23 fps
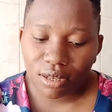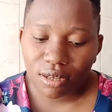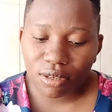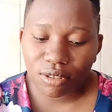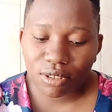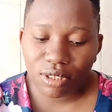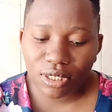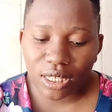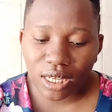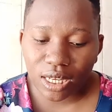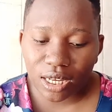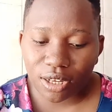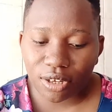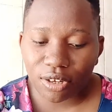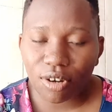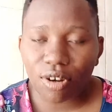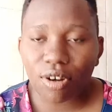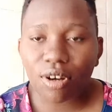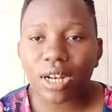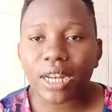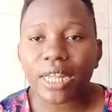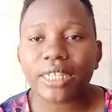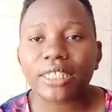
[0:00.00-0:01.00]
seek
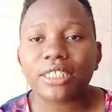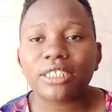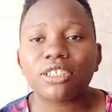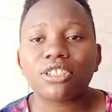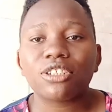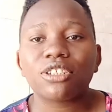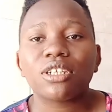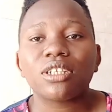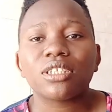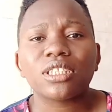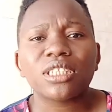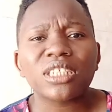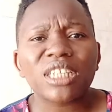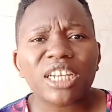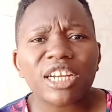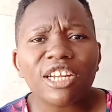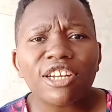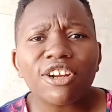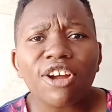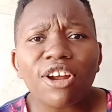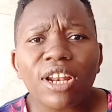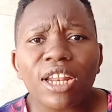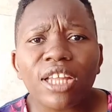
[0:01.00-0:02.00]
knowledge. Seek
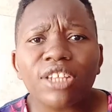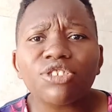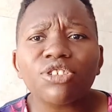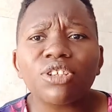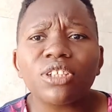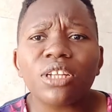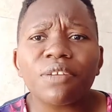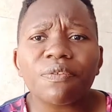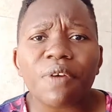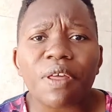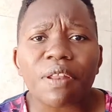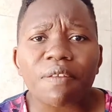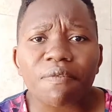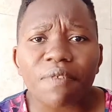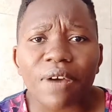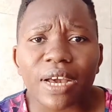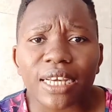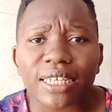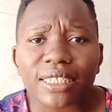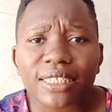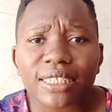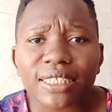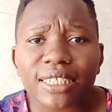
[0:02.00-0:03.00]
knowledge on even
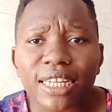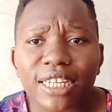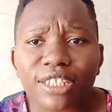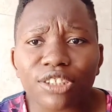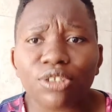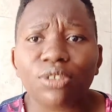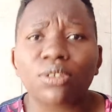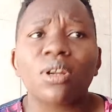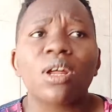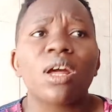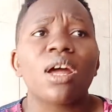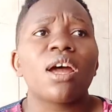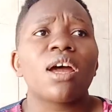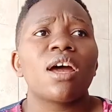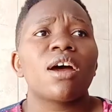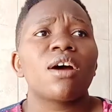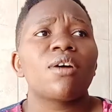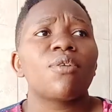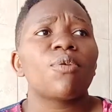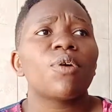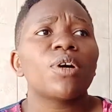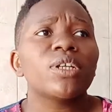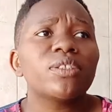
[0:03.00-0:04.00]
vaccination.
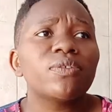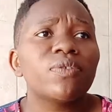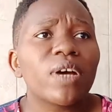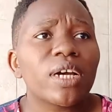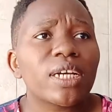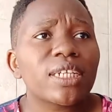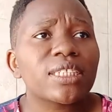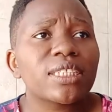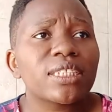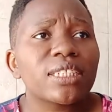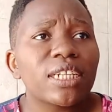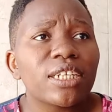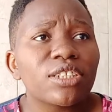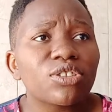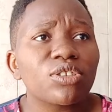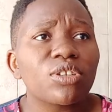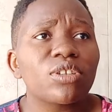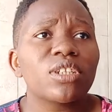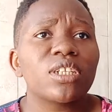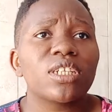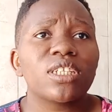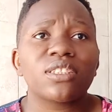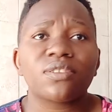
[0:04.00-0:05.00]
What
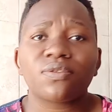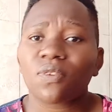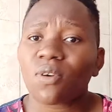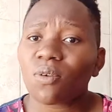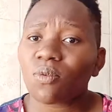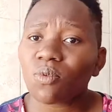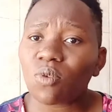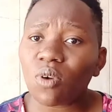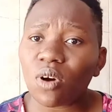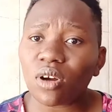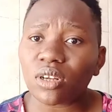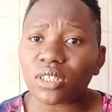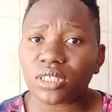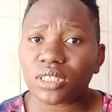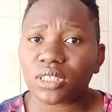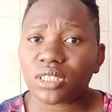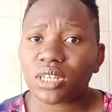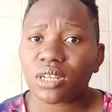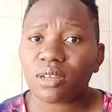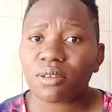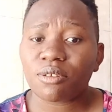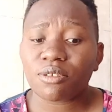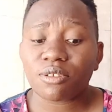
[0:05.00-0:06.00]
vaccination is for what?
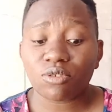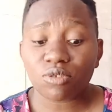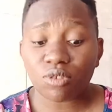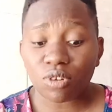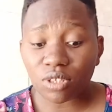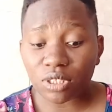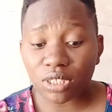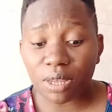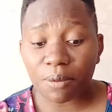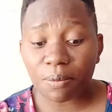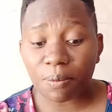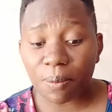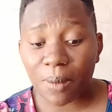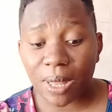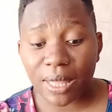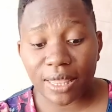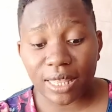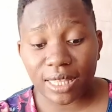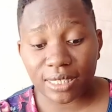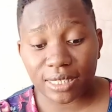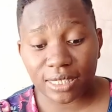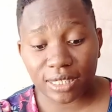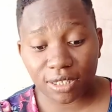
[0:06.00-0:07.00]
You know, some
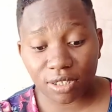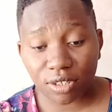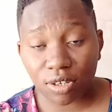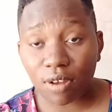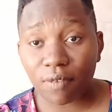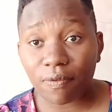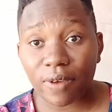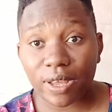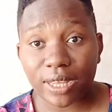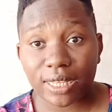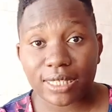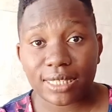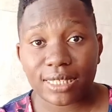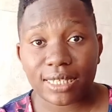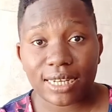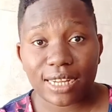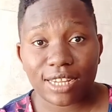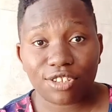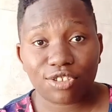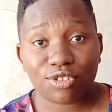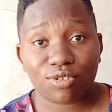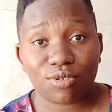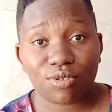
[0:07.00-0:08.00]
mothers ignore
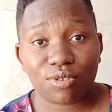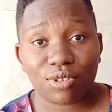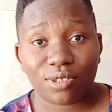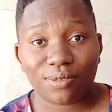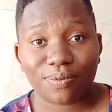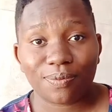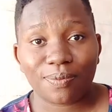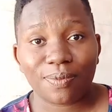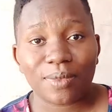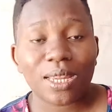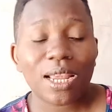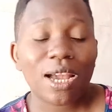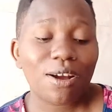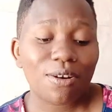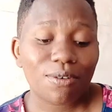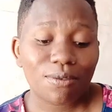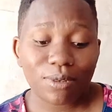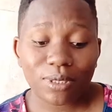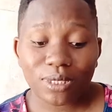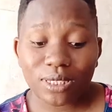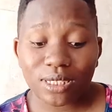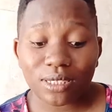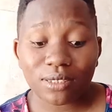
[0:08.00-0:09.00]
vaccination,
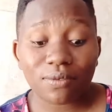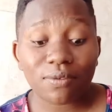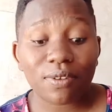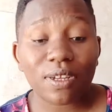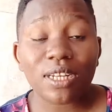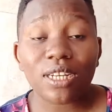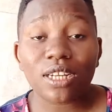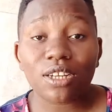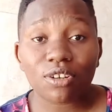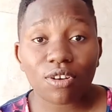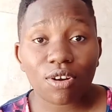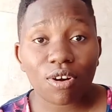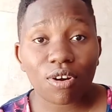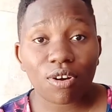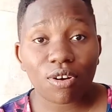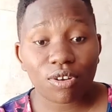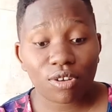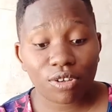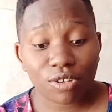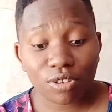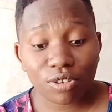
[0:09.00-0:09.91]
which is very wrong.